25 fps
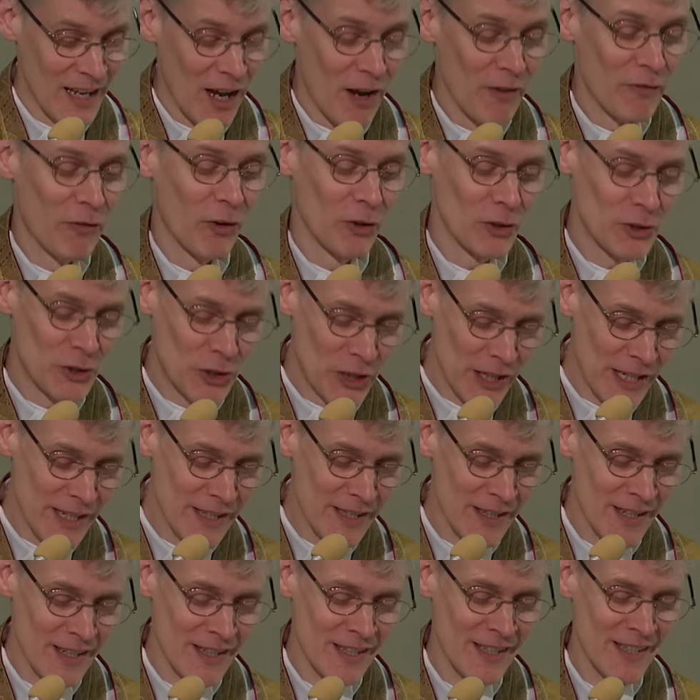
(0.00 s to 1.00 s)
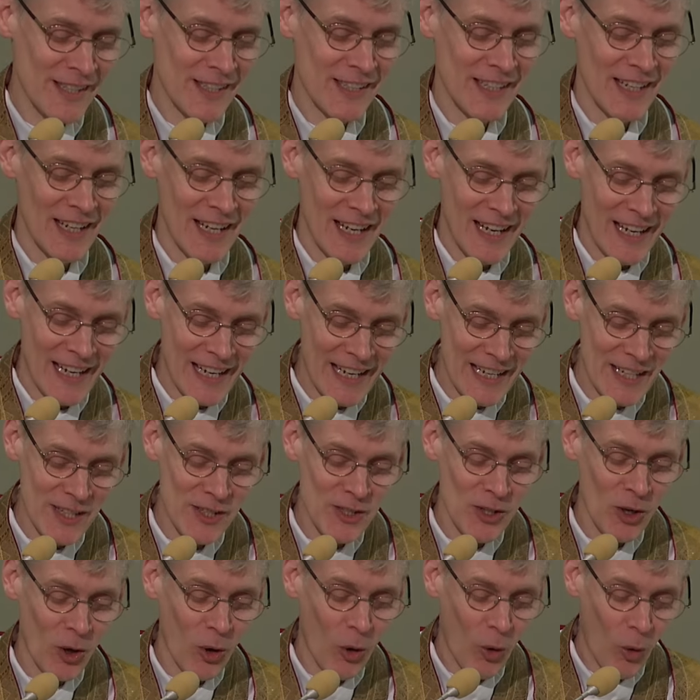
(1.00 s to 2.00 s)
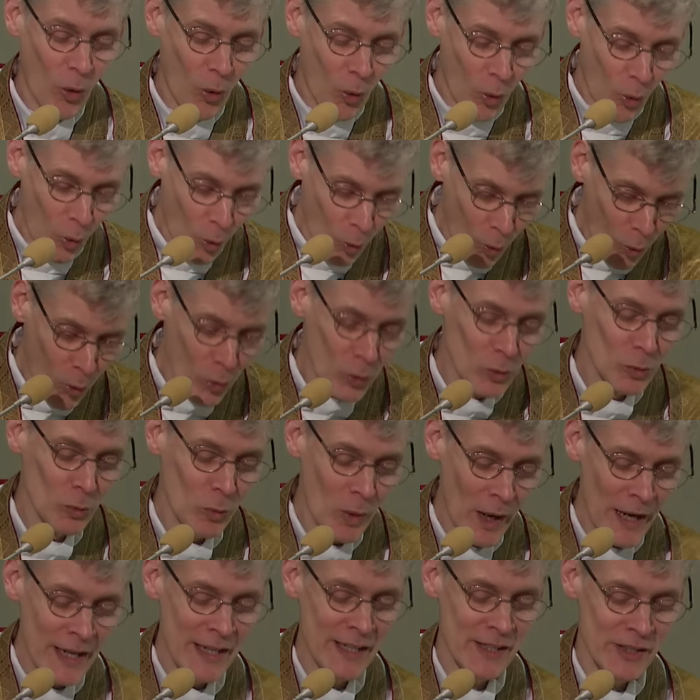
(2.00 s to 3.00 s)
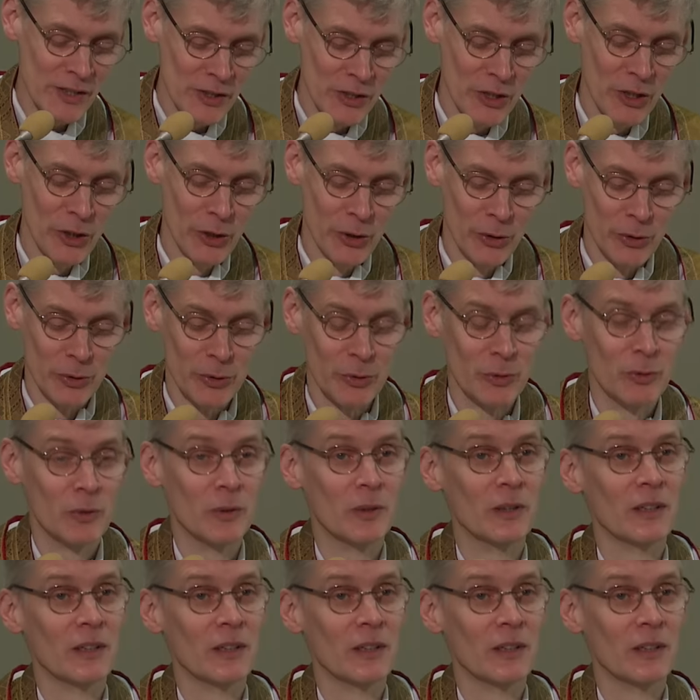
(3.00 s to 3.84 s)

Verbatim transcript: For Jesus is always new,